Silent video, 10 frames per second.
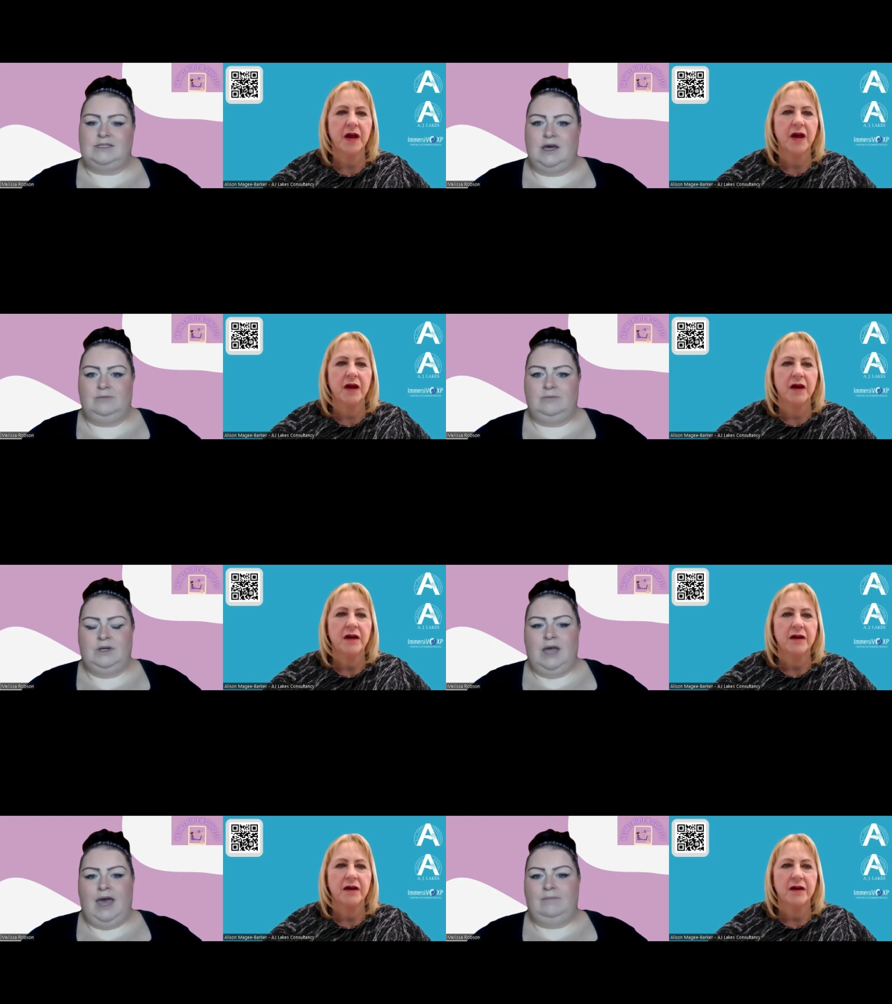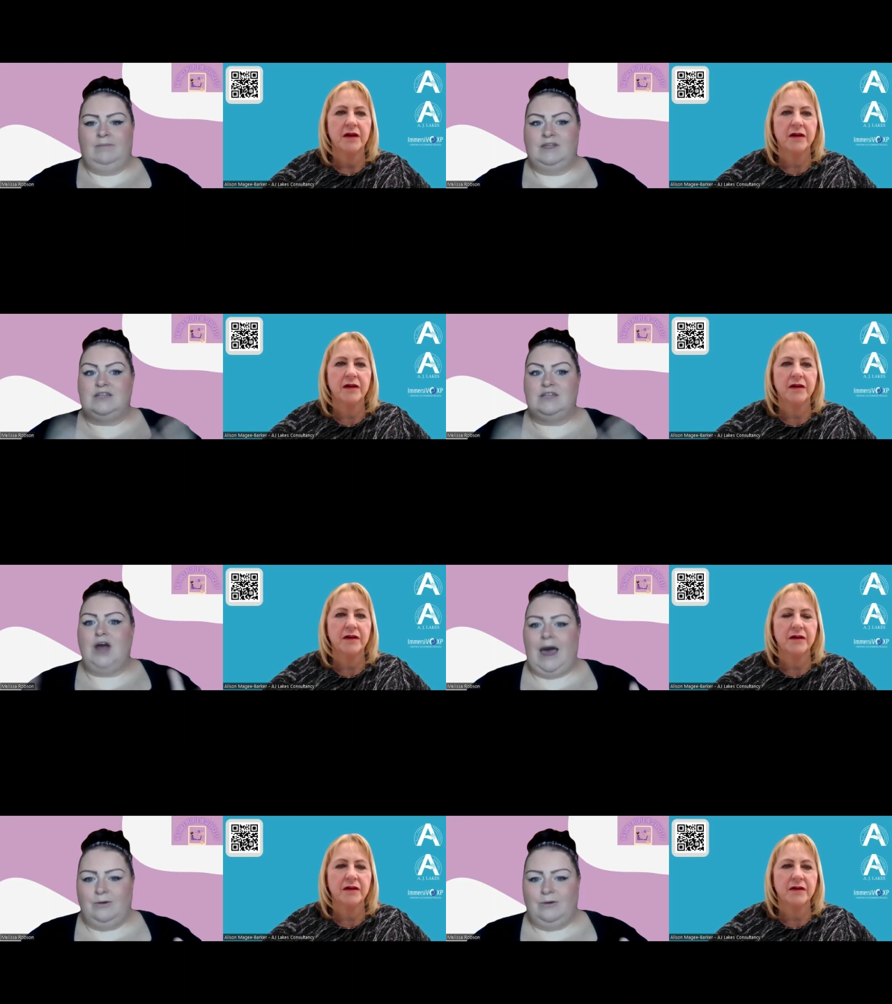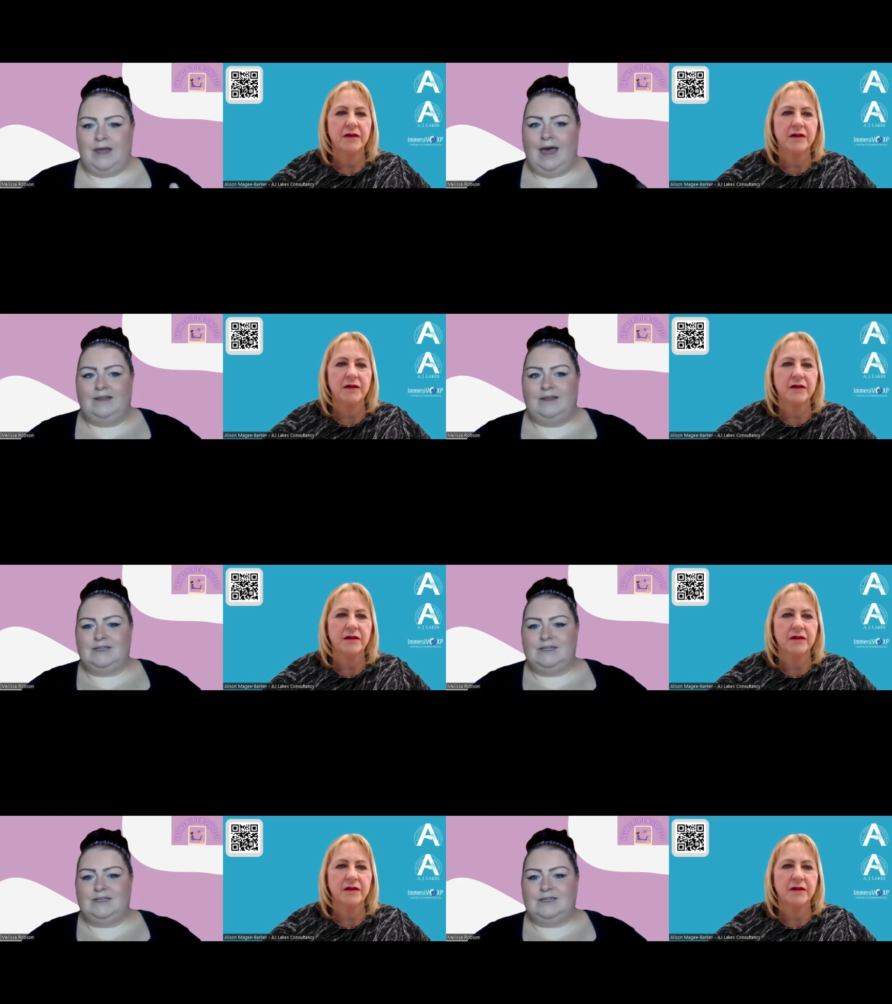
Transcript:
Speaker 1: So um, there's a lot out there.